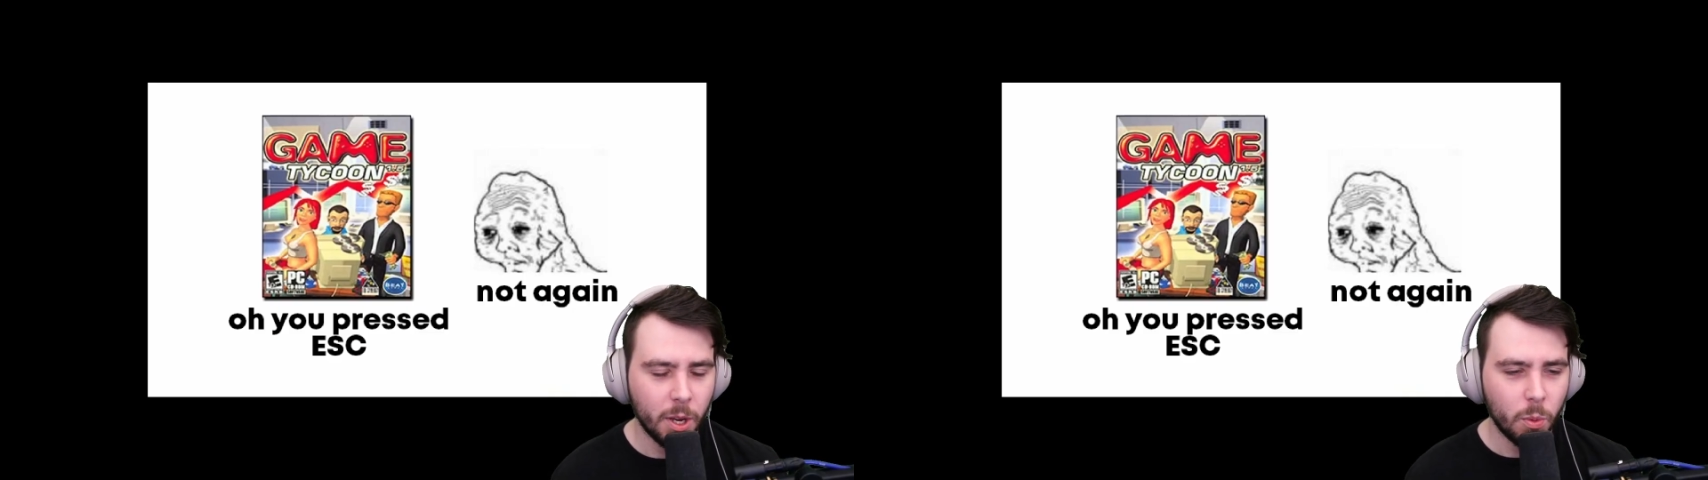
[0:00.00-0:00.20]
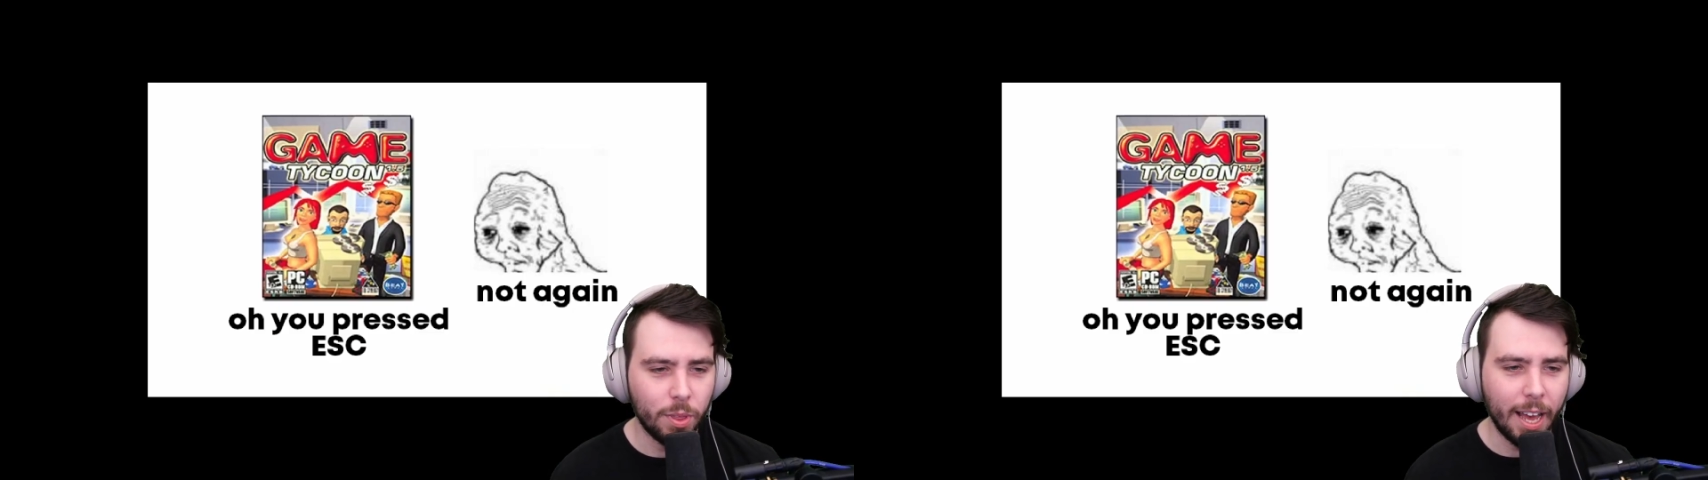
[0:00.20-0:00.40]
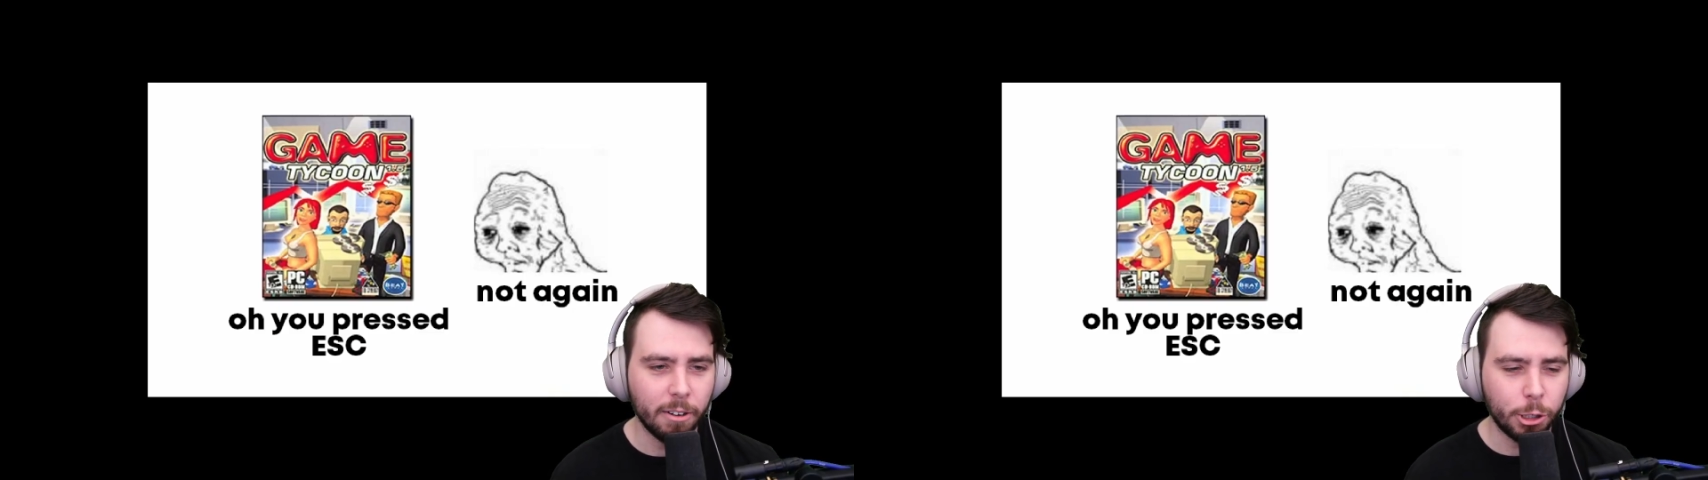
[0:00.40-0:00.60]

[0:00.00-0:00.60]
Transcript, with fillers: without